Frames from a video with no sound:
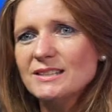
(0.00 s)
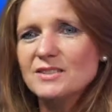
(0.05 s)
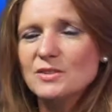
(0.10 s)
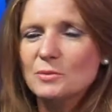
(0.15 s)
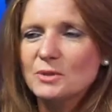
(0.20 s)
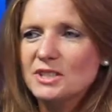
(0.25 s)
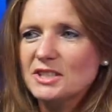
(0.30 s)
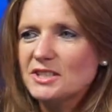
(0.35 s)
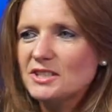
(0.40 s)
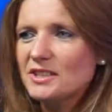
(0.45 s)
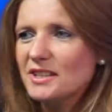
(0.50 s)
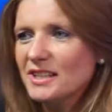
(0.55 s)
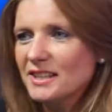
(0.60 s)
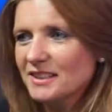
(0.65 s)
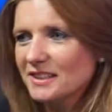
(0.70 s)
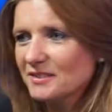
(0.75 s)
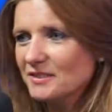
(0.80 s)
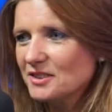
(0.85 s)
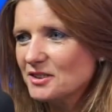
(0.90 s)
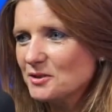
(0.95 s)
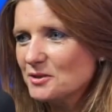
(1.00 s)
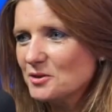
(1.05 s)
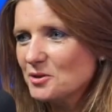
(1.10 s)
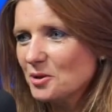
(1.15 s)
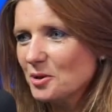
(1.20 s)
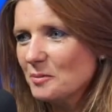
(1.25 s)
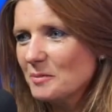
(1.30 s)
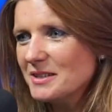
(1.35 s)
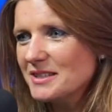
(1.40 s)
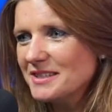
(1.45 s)
Yeah. So what did you think? Did you
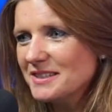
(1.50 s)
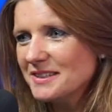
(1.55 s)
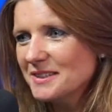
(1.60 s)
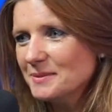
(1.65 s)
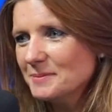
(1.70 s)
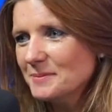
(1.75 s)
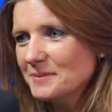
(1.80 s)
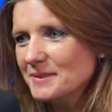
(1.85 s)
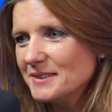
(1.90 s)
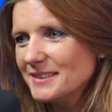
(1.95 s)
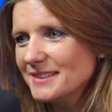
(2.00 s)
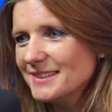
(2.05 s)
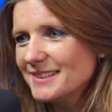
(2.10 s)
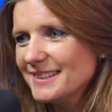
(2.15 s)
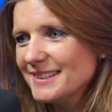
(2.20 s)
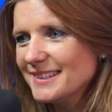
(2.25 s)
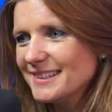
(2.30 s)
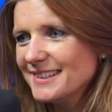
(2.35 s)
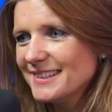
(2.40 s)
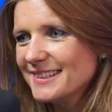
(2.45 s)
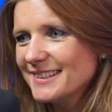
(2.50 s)
enjoy meeting them?